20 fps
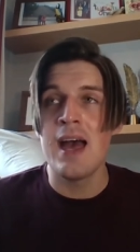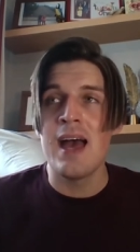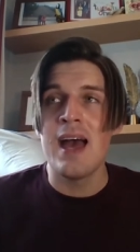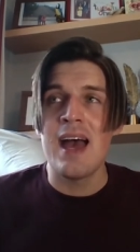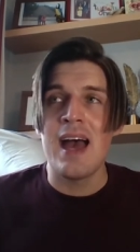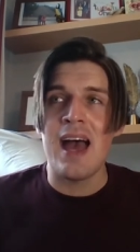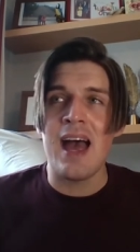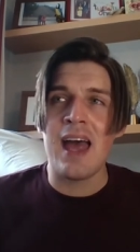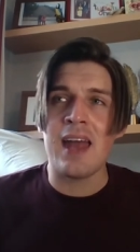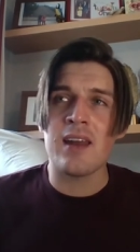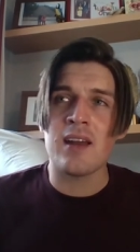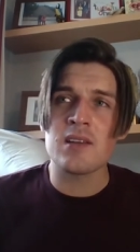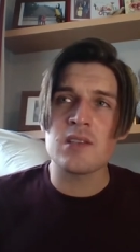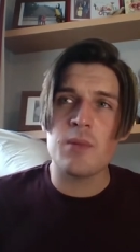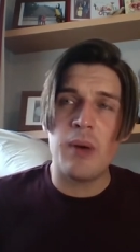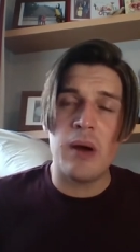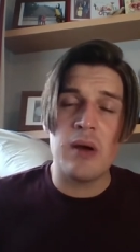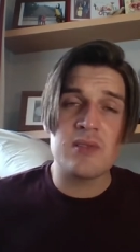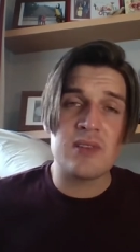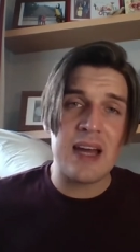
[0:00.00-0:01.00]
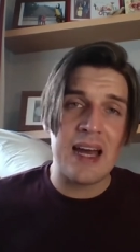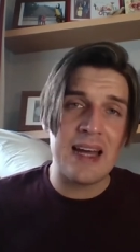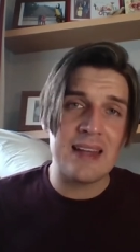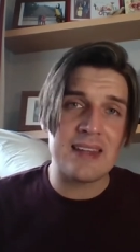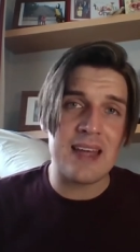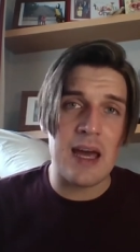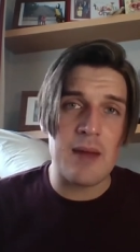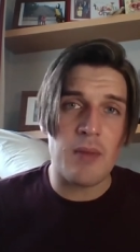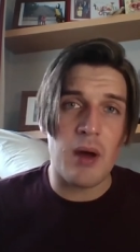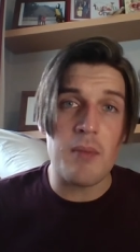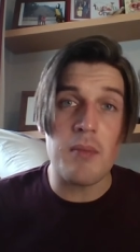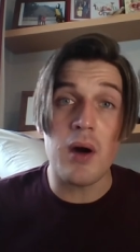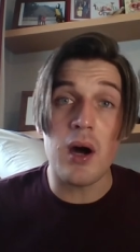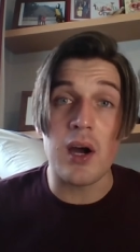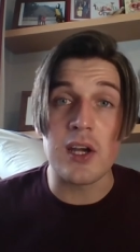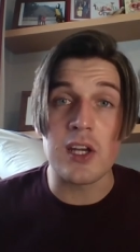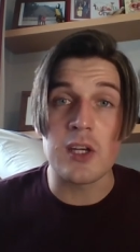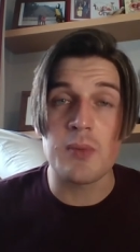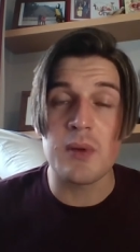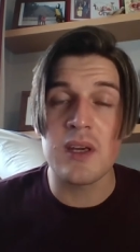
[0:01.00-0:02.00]
And I suppose I had that in my
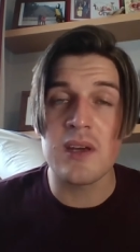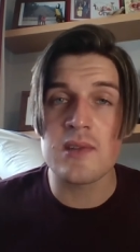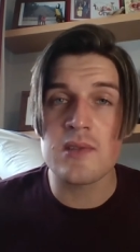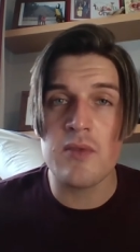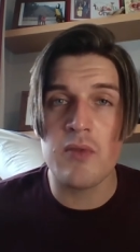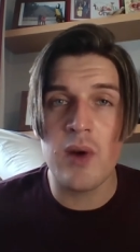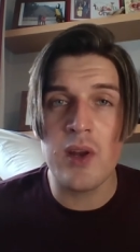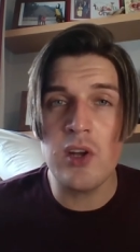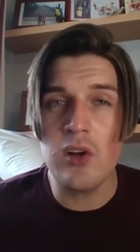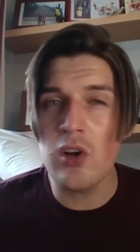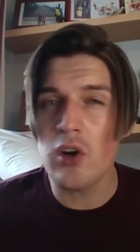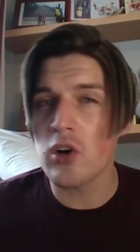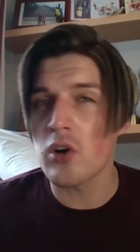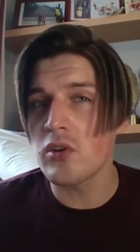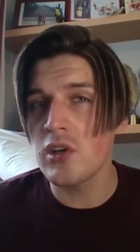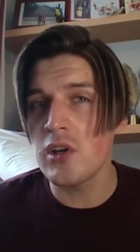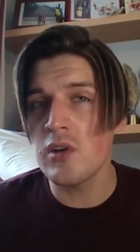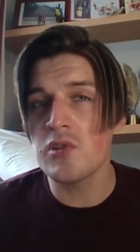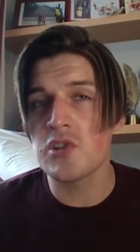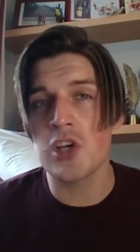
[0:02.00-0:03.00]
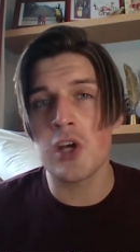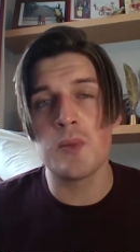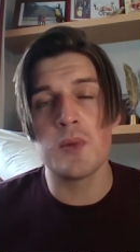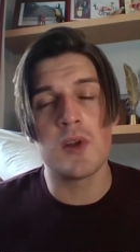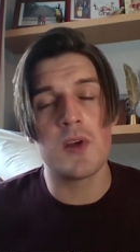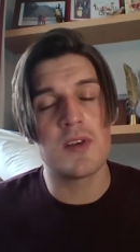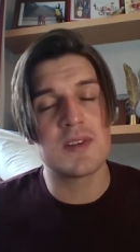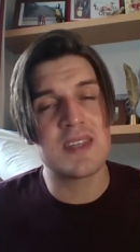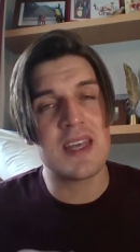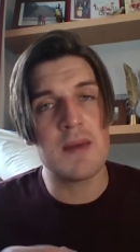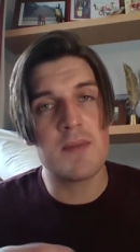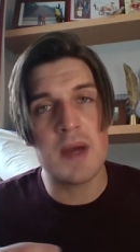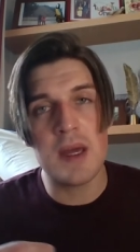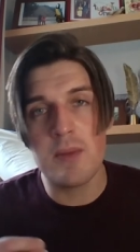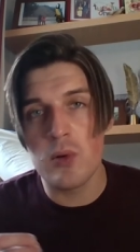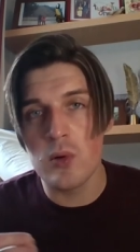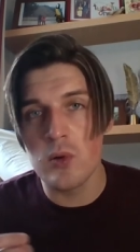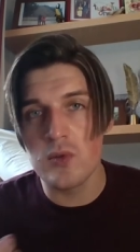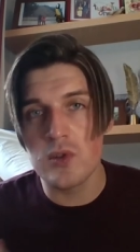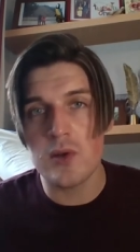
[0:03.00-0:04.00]
mind because when you look on YouTube and you see
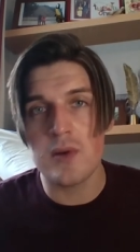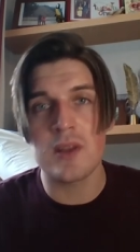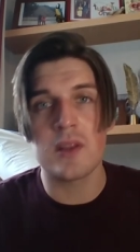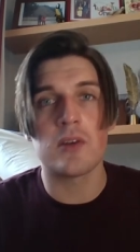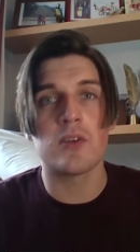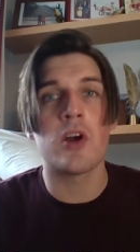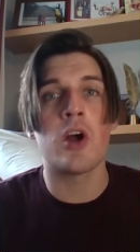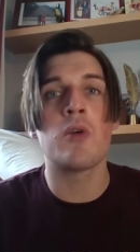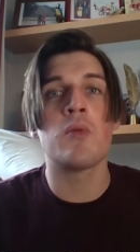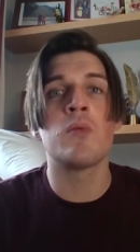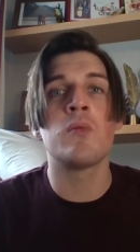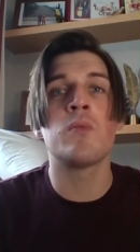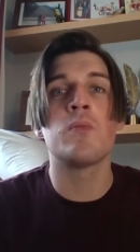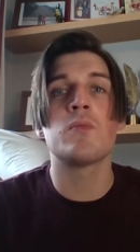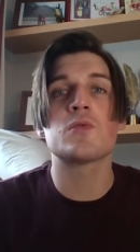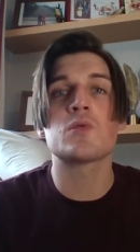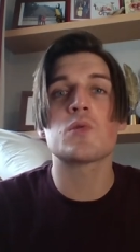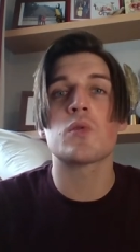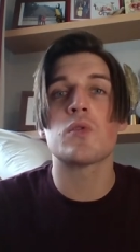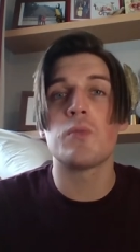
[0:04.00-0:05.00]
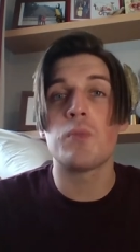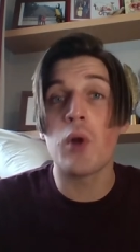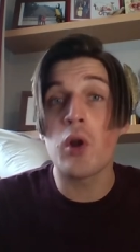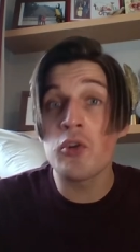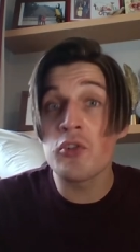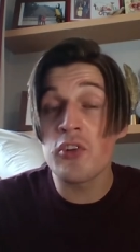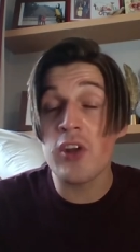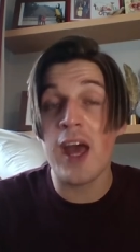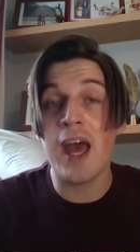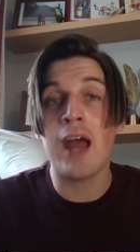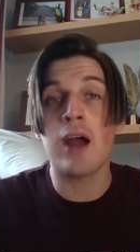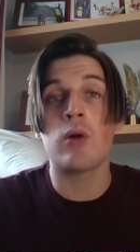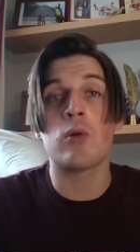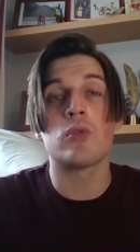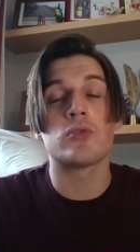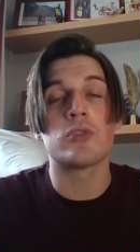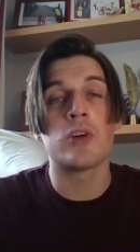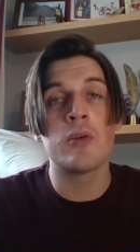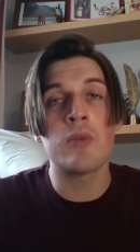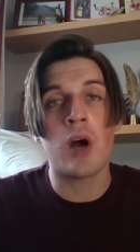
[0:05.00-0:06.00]
people doing their own sort of blonde hair or
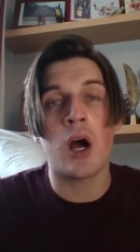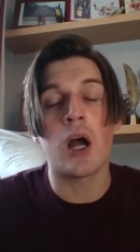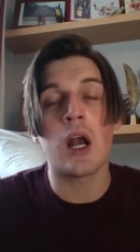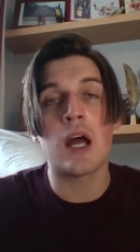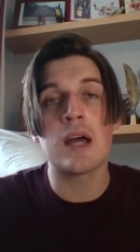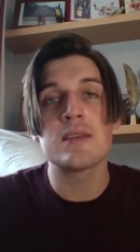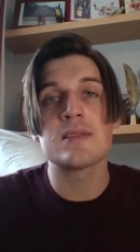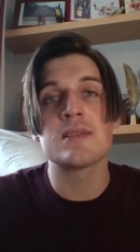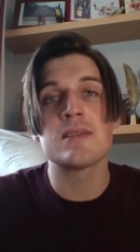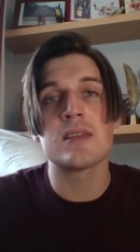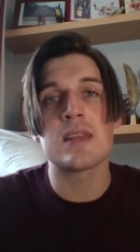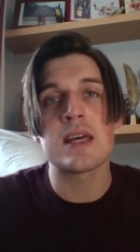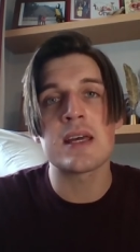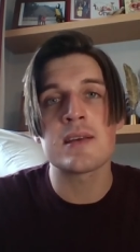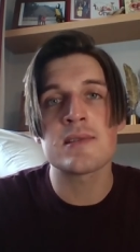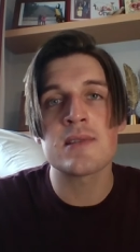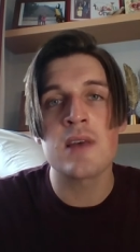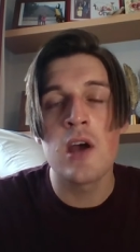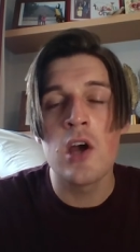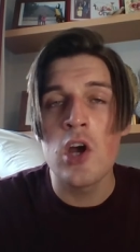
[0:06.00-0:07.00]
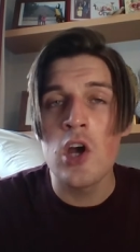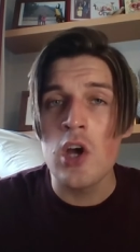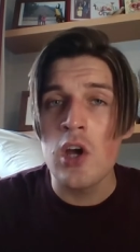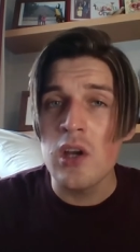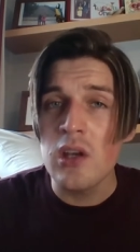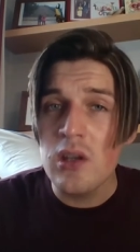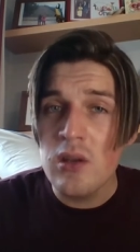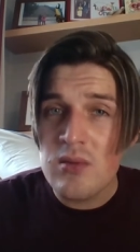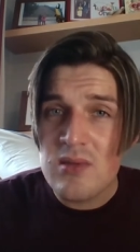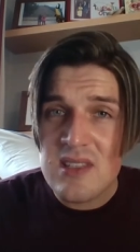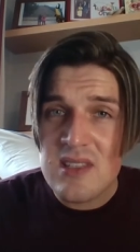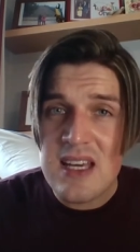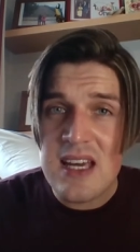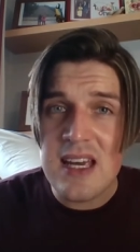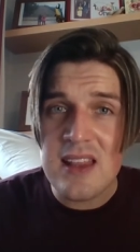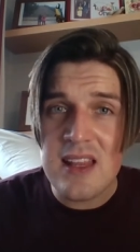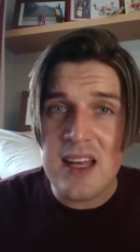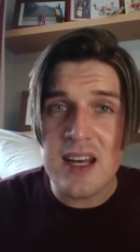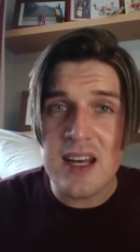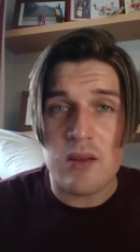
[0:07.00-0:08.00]
their own highlights and things, you see
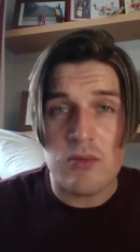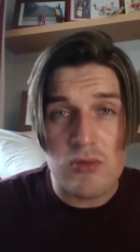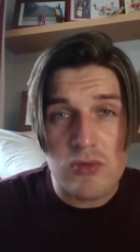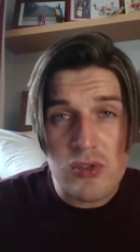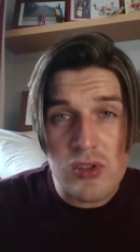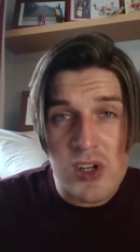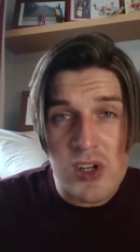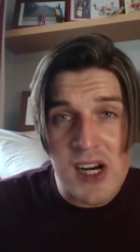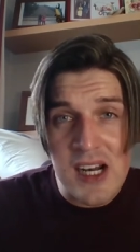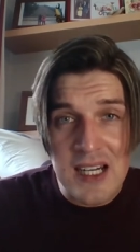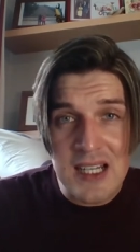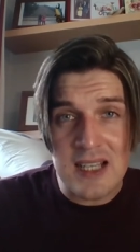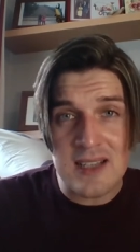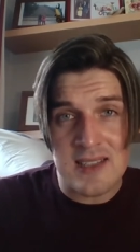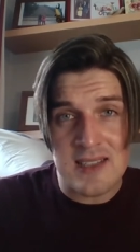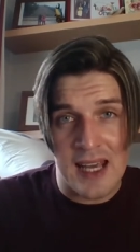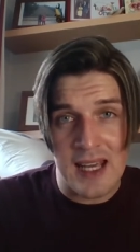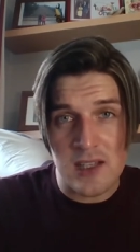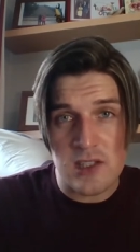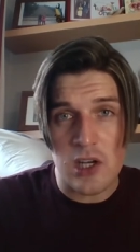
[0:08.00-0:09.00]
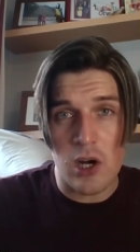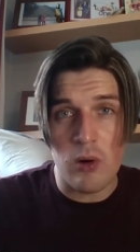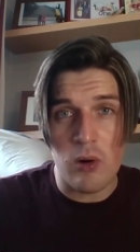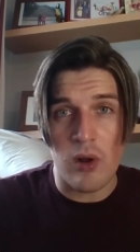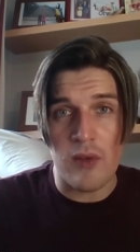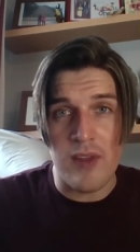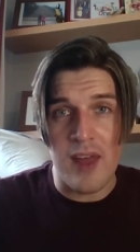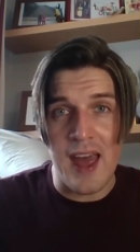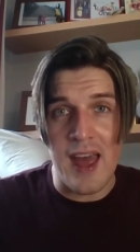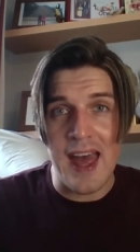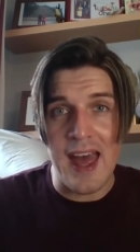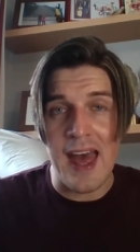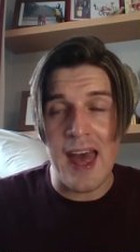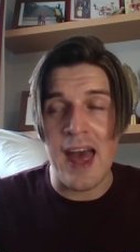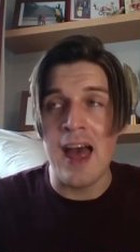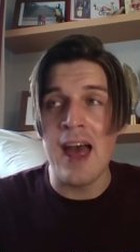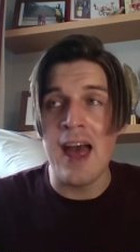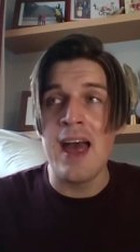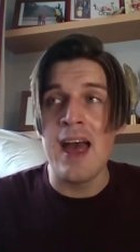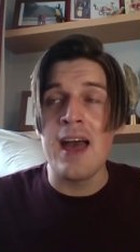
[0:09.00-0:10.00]
that it really does take a toll on their hair.
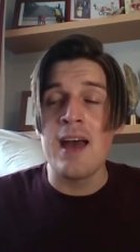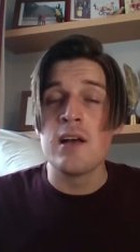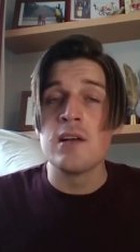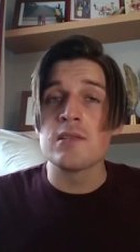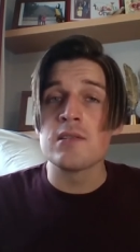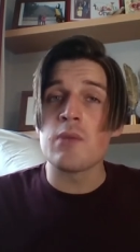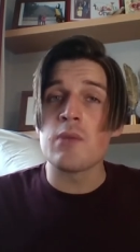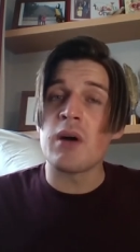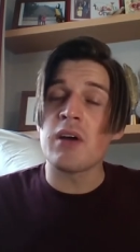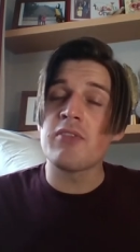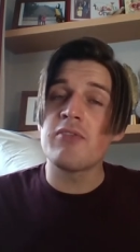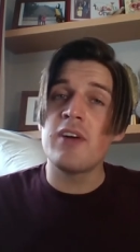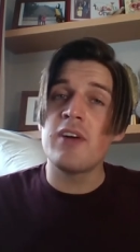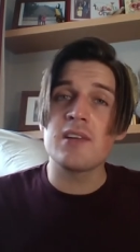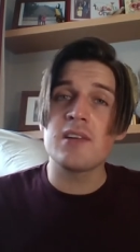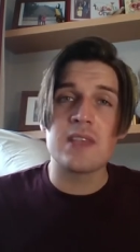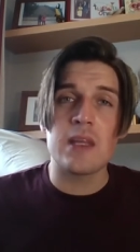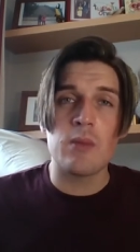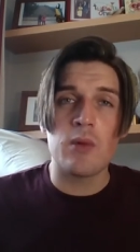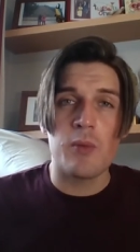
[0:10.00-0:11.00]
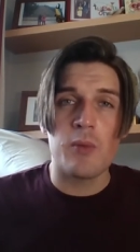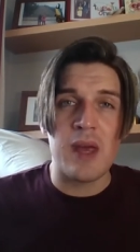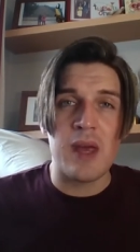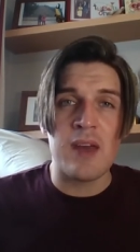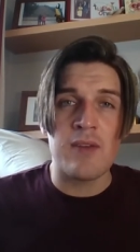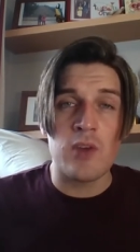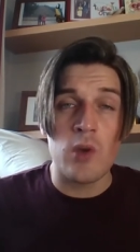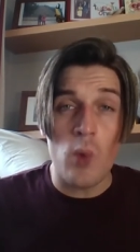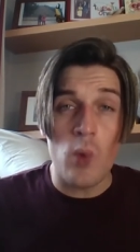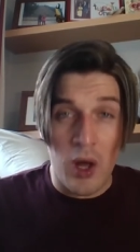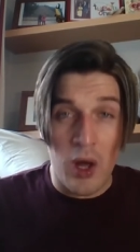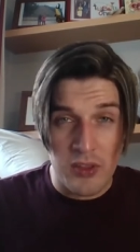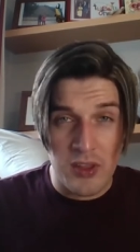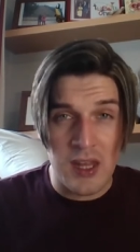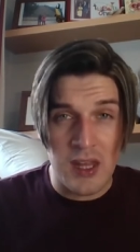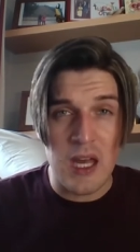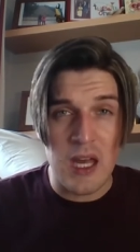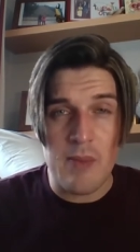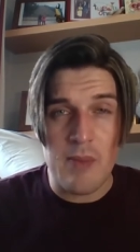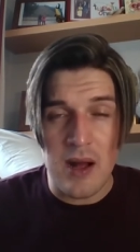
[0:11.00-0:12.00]
So my first thing would be, if you are
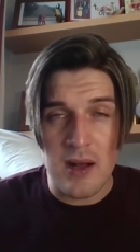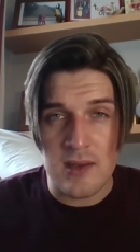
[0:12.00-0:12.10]
thinking about a